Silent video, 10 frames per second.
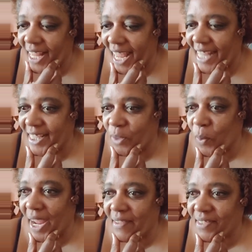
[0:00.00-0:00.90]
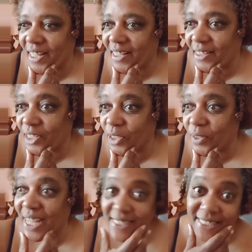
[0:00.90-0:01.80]
It's a way of telling you
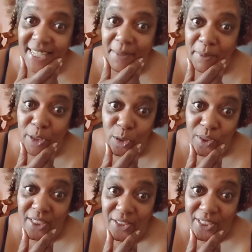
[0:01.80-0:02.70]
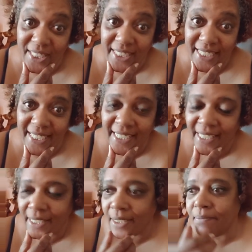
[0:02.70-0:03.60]
not to take me too seriously,
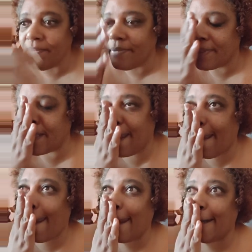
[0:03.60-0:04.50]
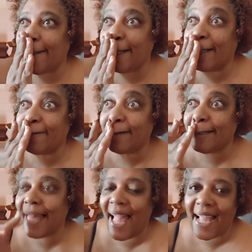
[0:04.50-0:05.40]
and just
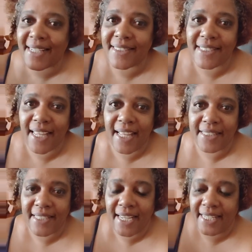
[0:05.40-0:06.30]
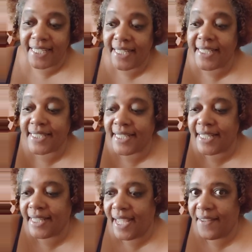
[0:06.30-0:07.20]
relax and take it easy
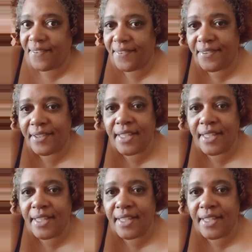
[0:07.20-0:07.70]
in life